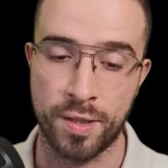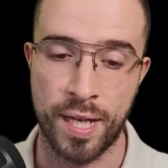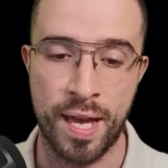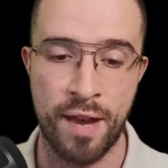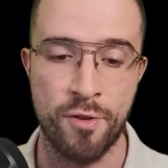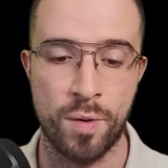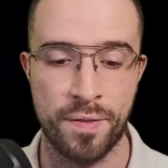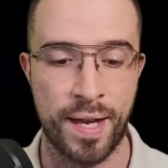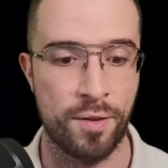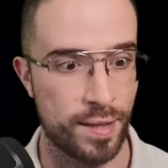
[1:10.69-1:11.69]
Yeah, everyone
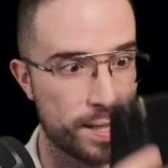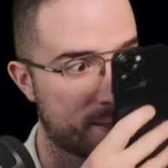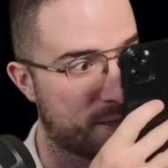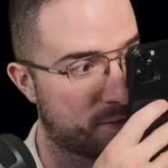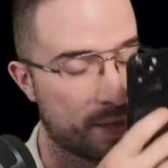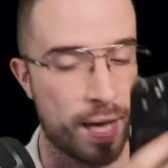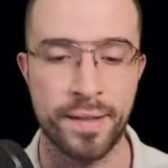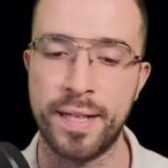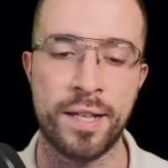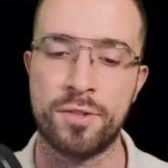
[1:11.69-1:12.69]
now is like this,
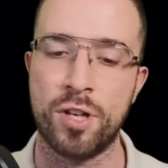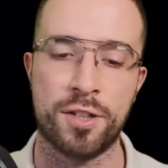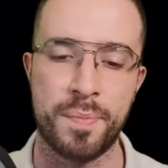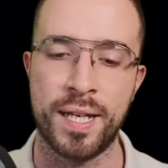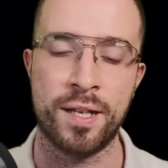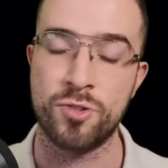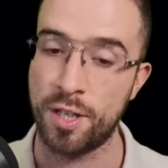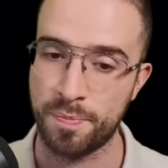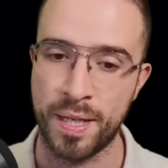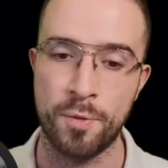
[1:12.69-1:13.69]
and trust me.